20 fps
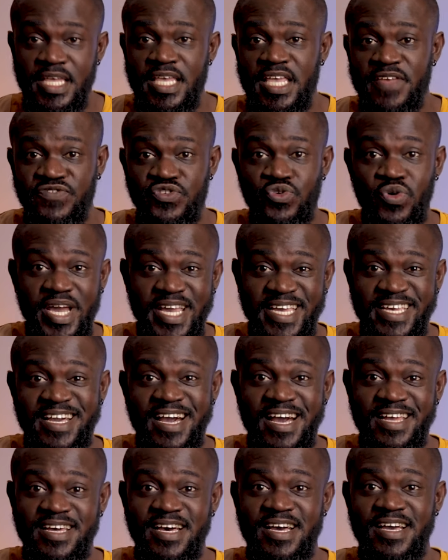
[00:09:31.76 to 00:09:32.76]
If you are in
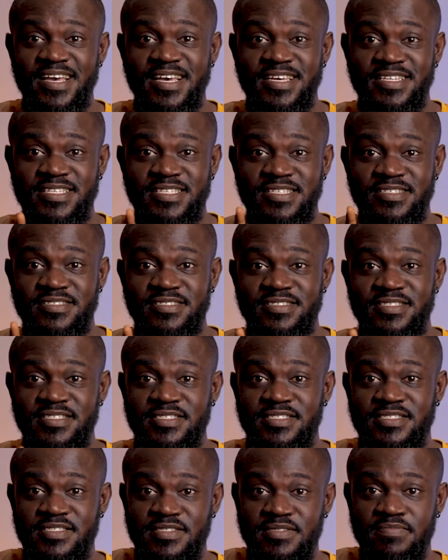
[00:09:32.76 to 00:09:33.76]
Ghana and
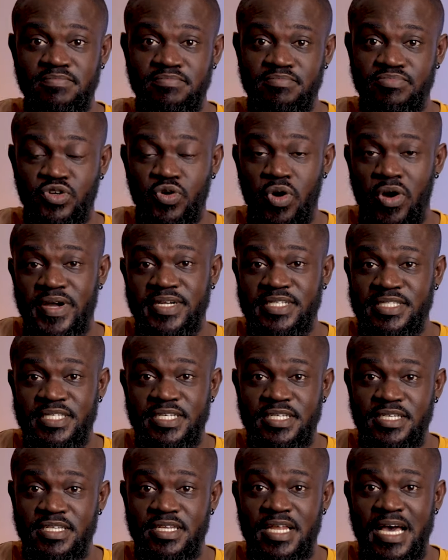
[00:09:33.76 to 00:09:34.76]
this
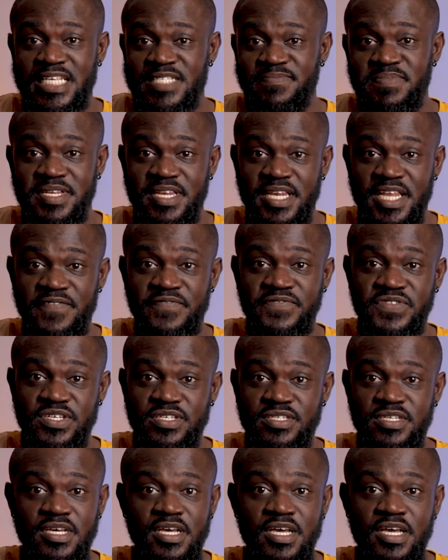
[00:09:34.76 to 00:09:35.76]
quarantine has been
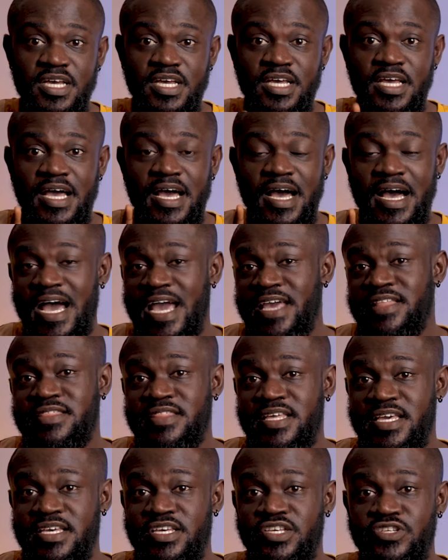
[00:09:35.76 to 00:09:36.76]
lifted, I
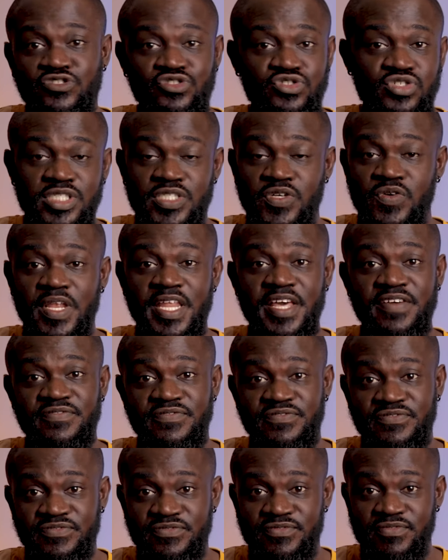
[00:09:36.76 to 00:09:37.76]
think you should still live
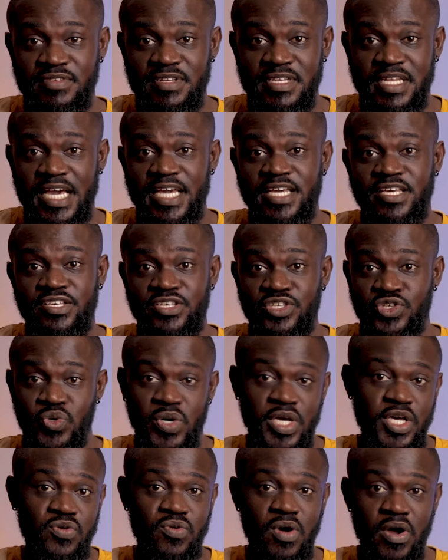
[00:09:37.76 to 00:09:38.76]
like
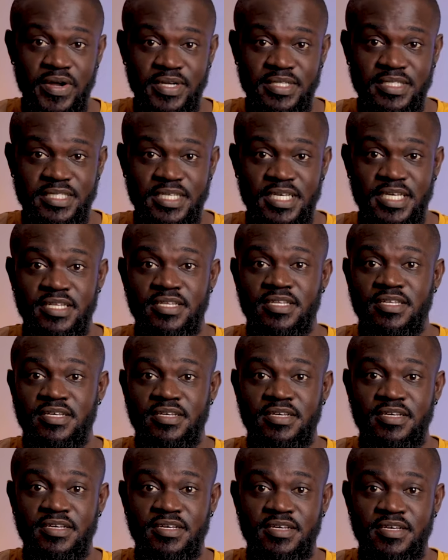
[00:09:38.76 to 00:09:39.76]
you're in quarantine.
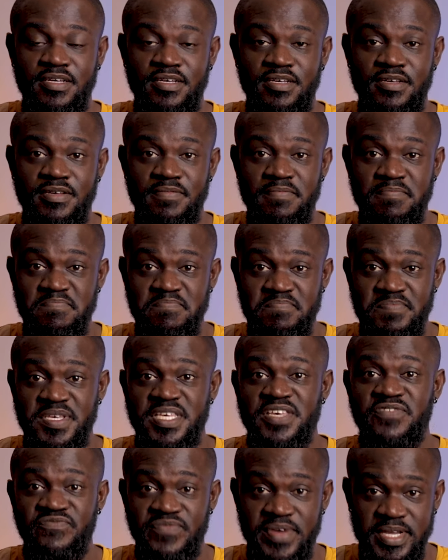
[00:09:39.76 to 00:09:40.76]

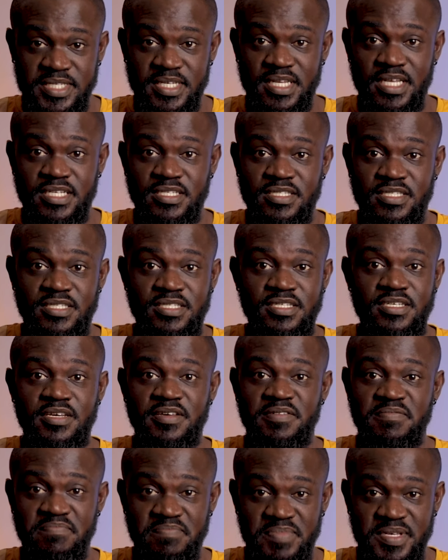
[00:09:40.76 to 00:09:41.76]
Be vigilant.
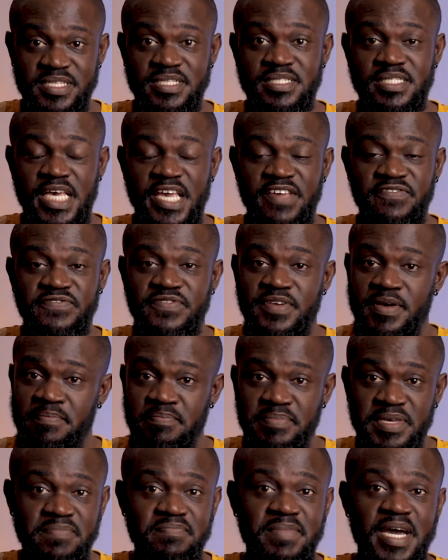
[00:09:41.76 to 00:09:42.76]
Be safe.
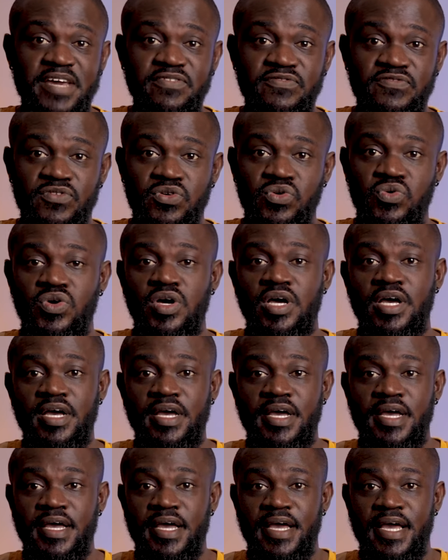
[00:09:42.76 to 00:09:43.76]
Be mindful.
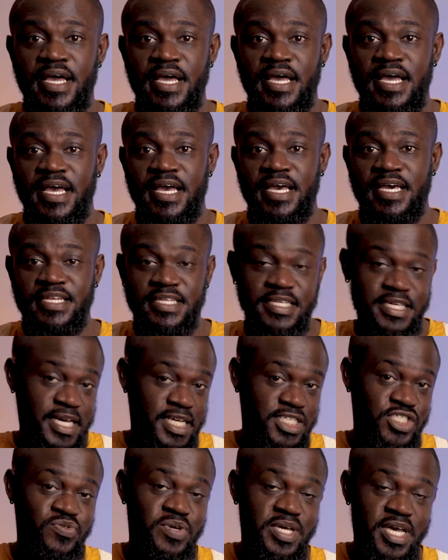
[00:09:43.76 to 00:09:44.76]
And
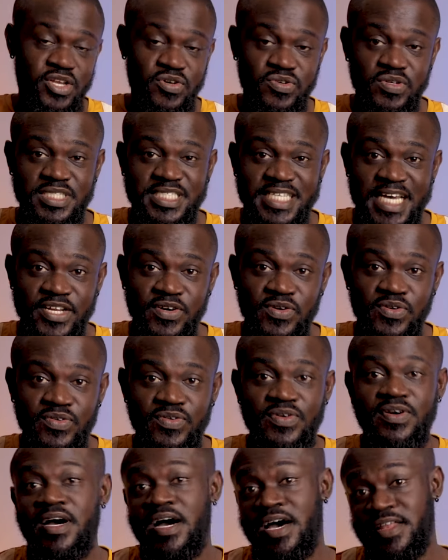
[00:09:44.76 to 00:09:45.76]
catch you again on the channel
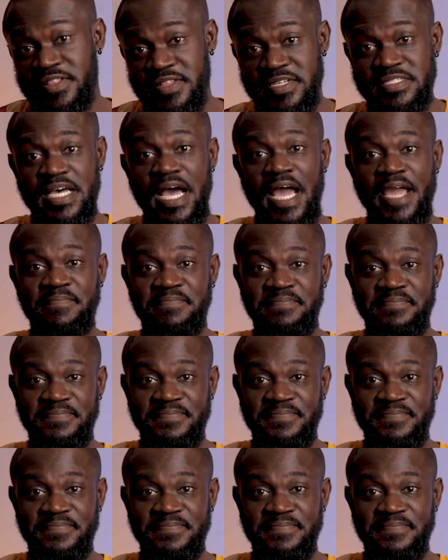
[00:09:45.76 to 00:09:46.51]
another time.